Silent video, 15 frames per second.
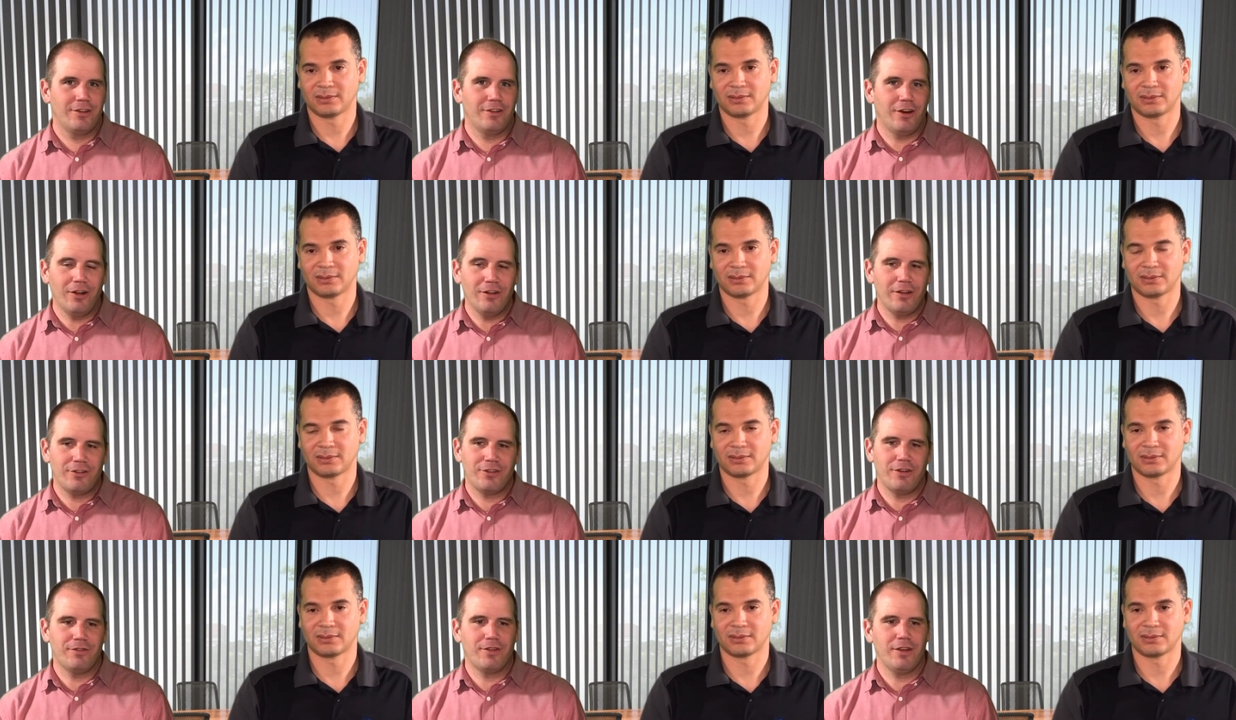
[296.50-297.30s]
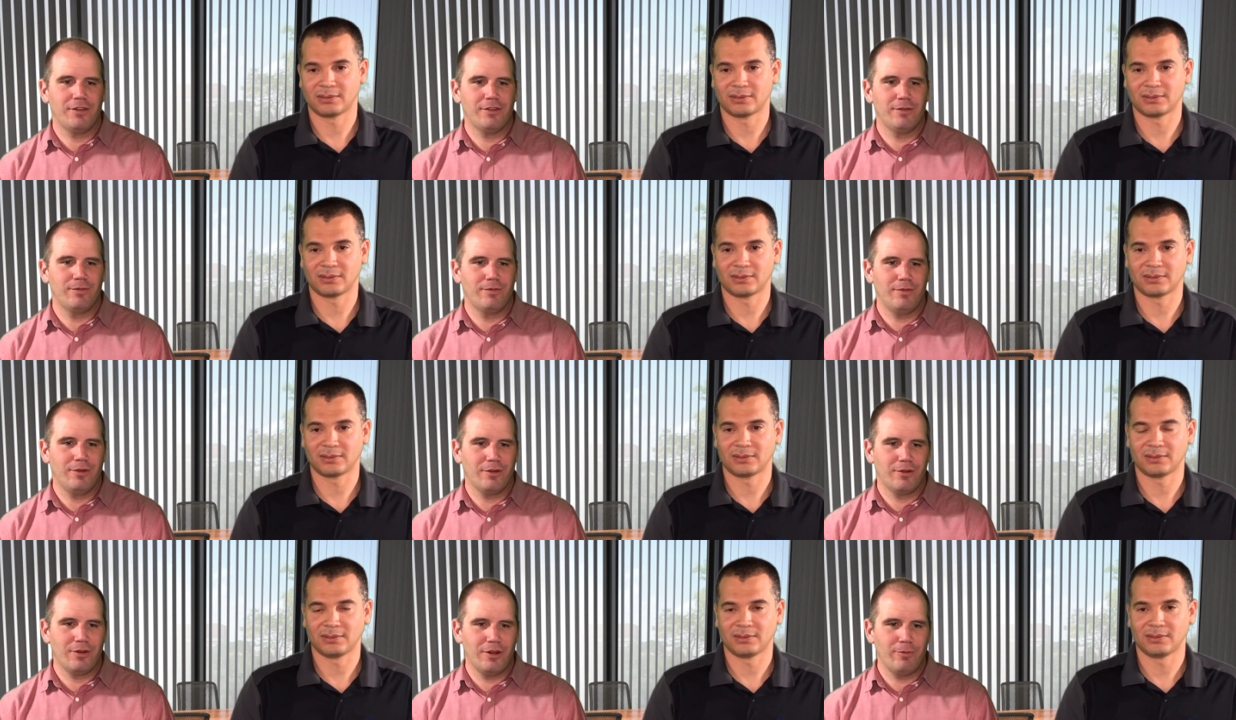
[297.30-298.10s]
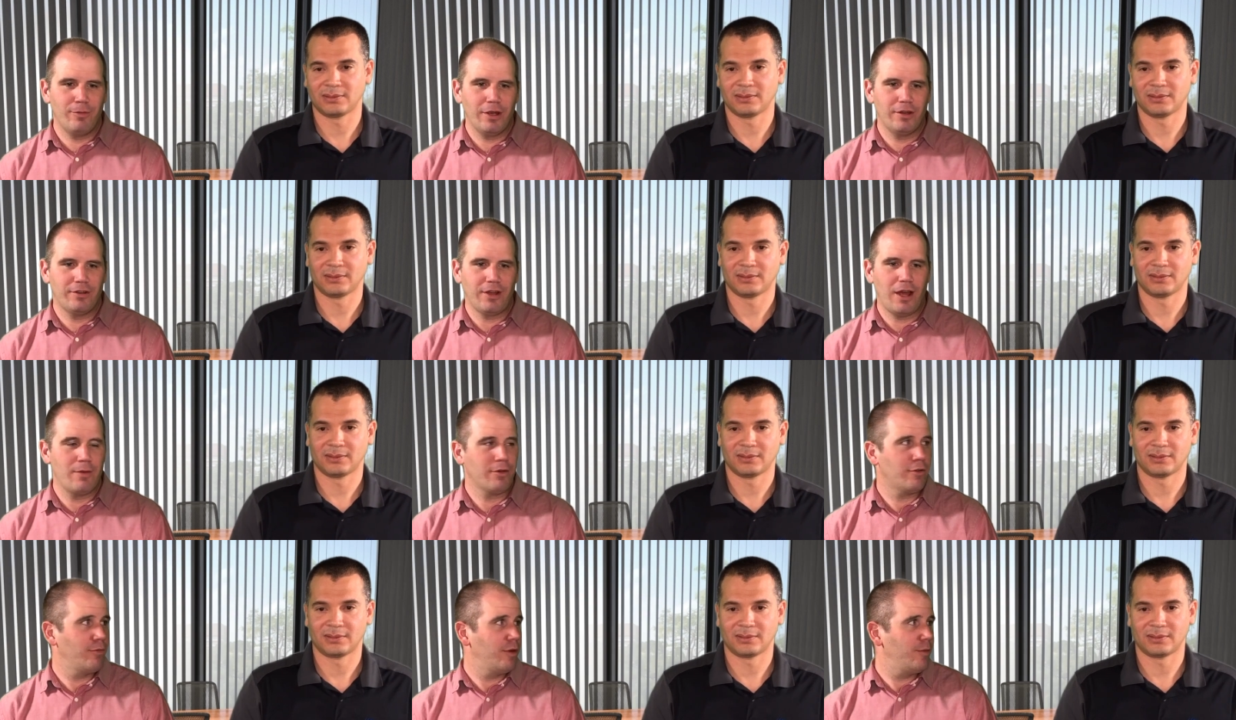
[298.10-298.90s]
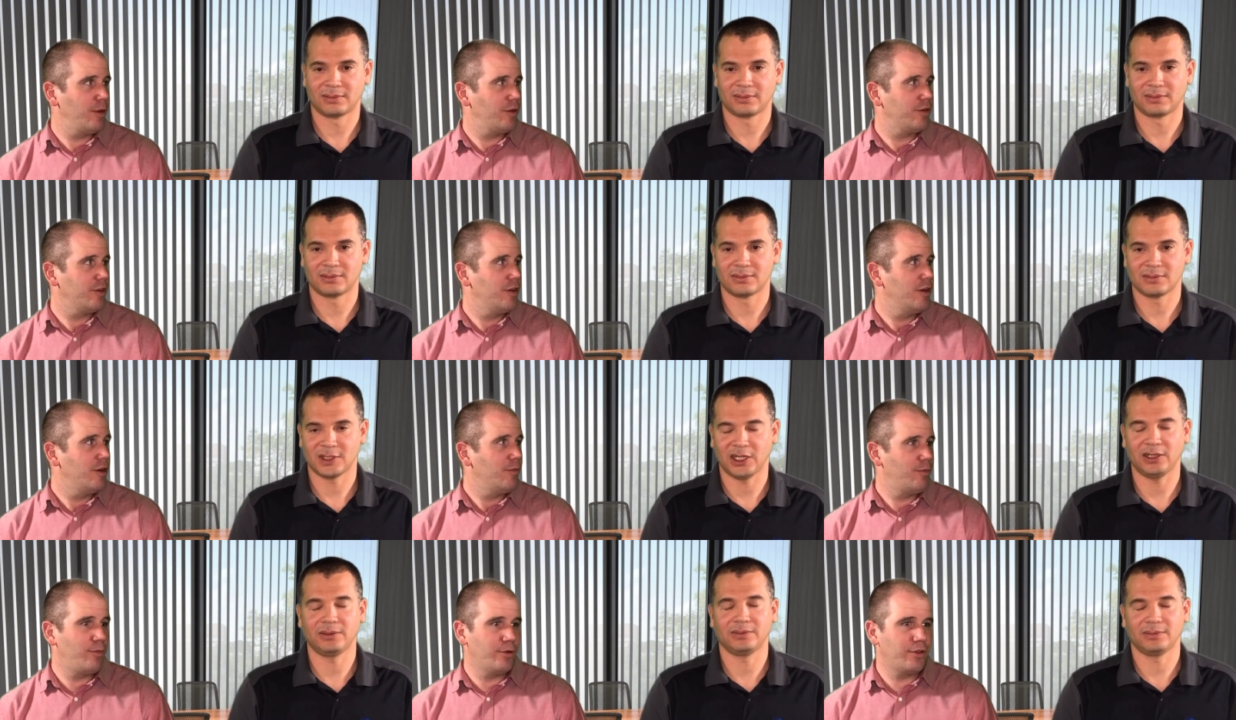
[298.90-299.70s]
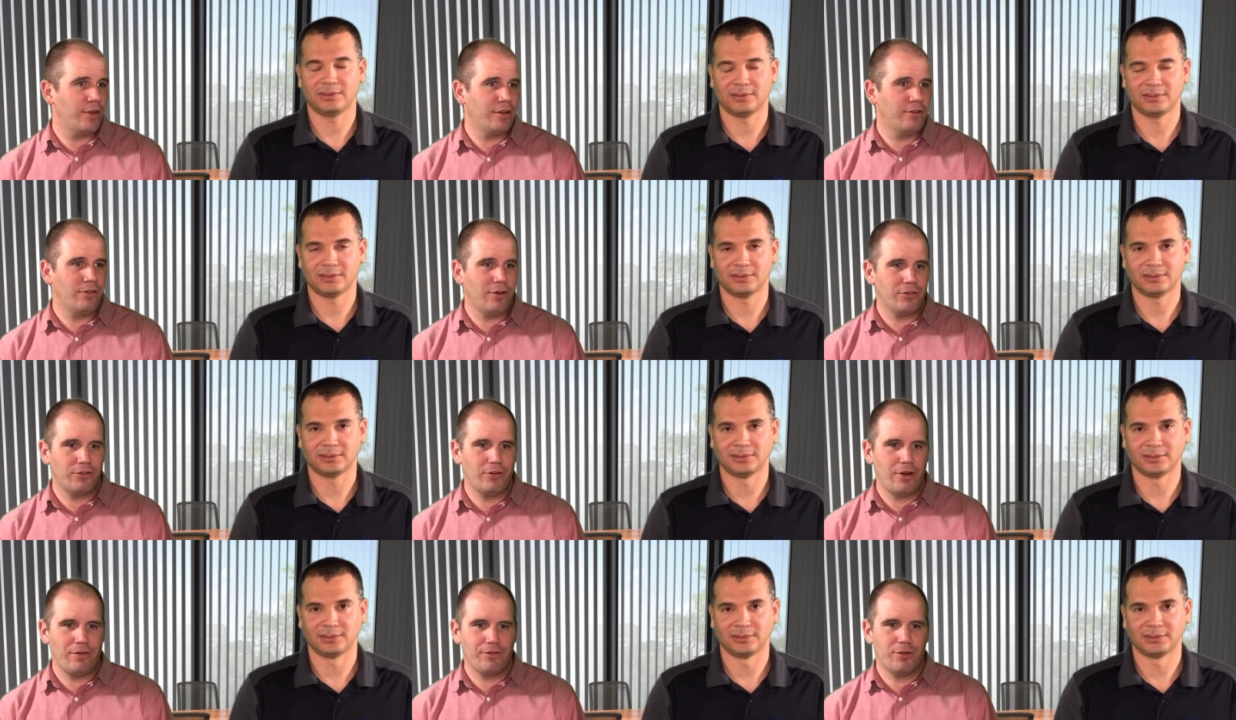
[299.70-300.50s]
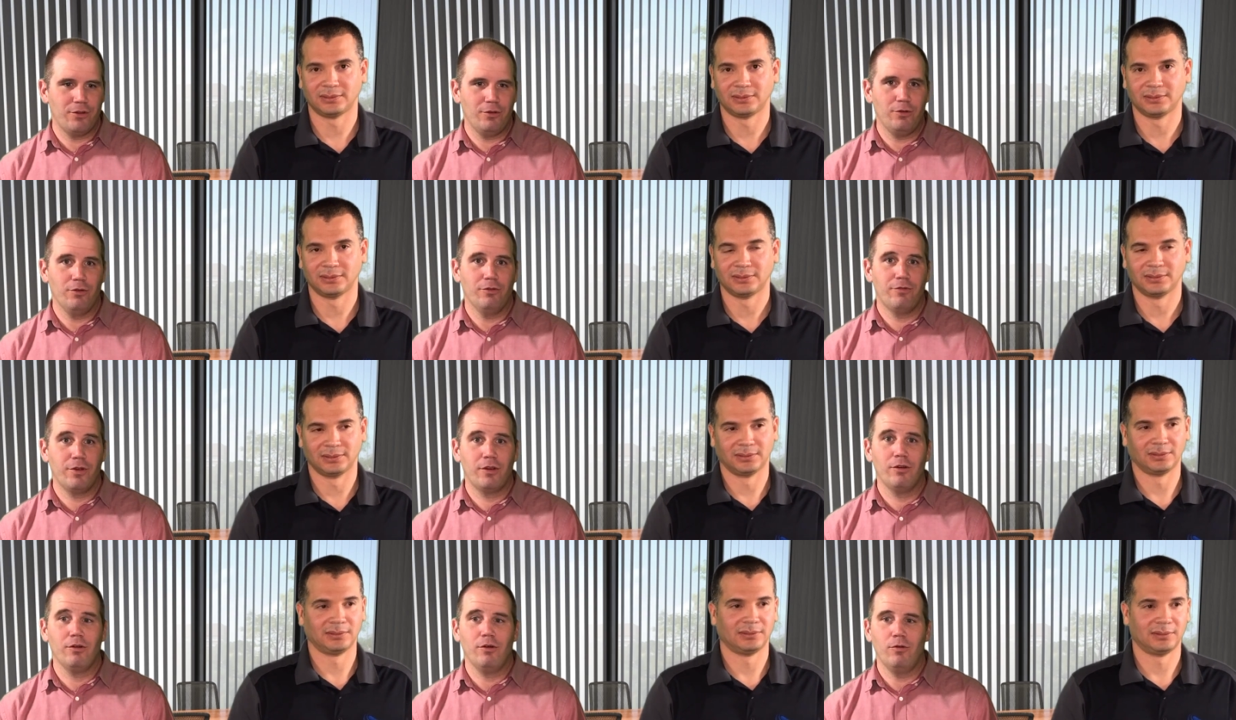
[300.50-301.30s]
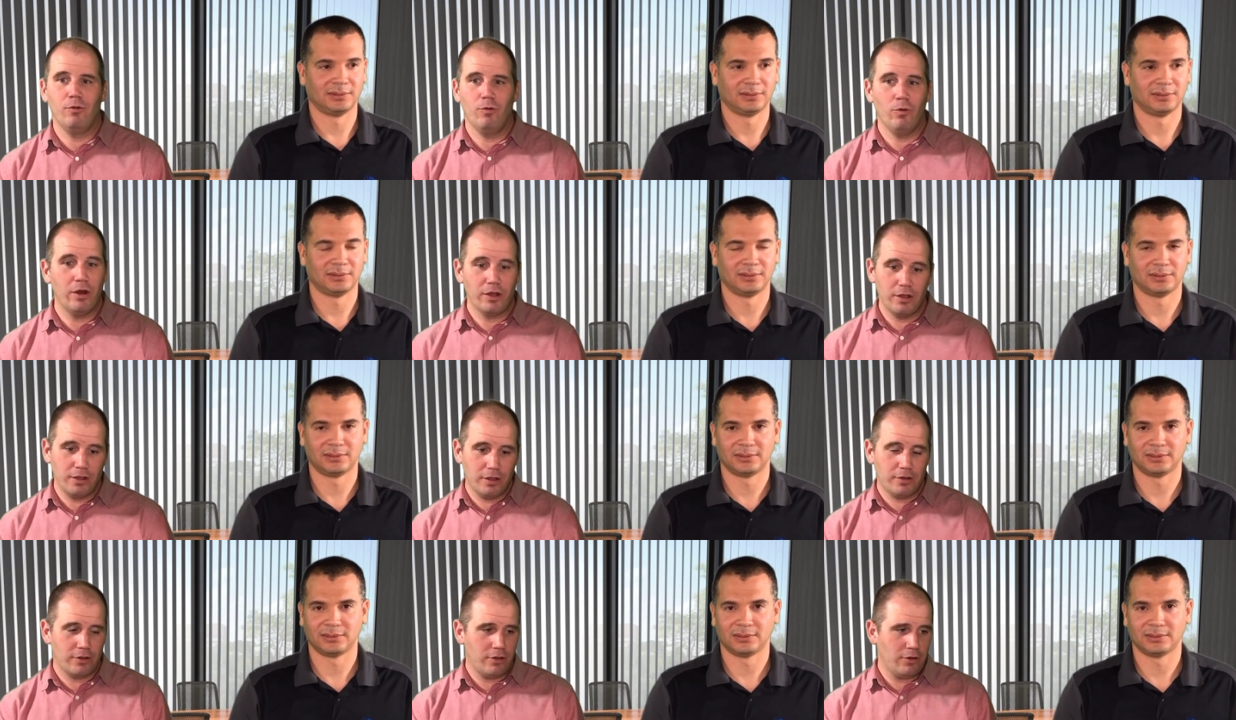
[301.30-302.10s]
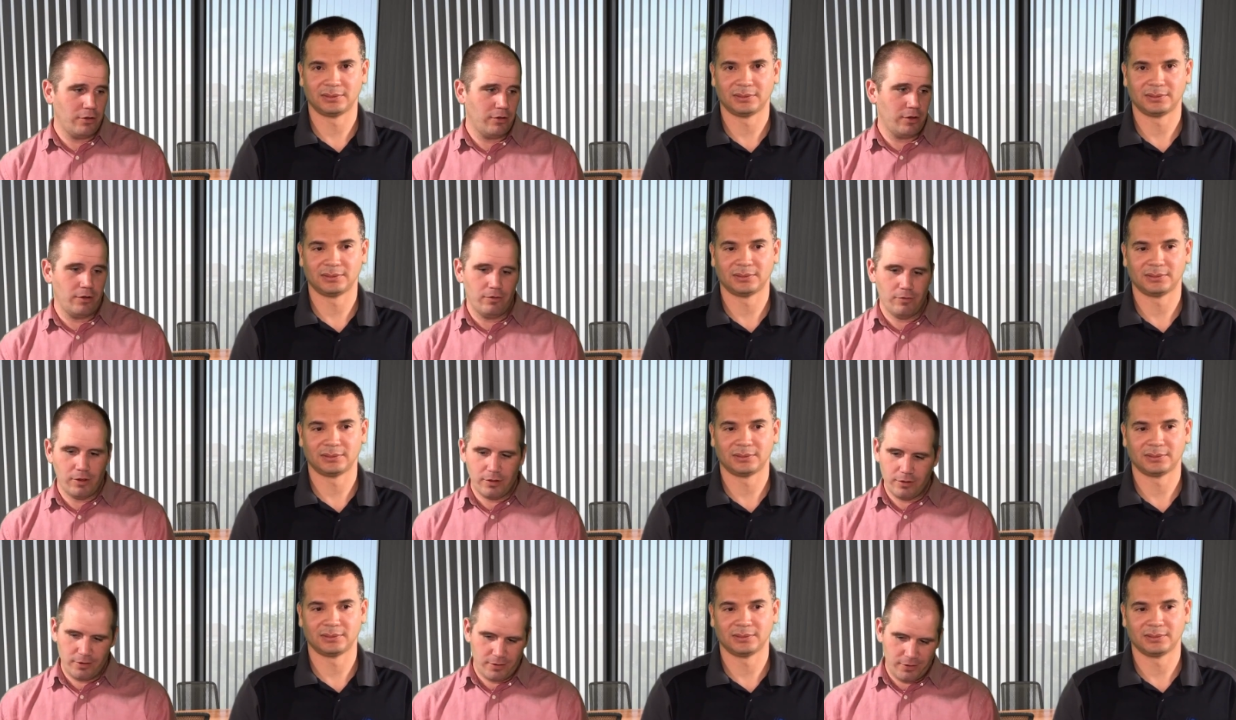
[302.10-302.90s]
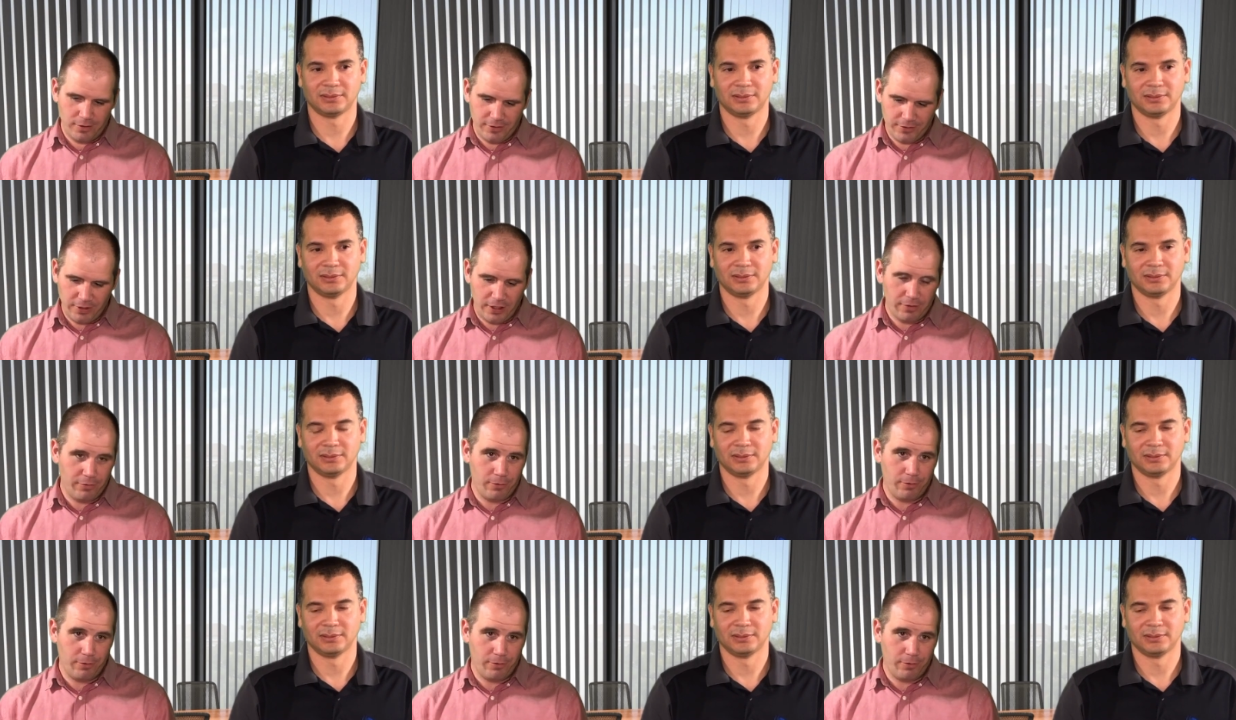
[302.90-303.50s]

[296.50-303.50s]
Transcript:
Speaker 1: all that stuff takes a quite a big time commitment. Okay. But then you also have to figure out what you need to know and what is kind of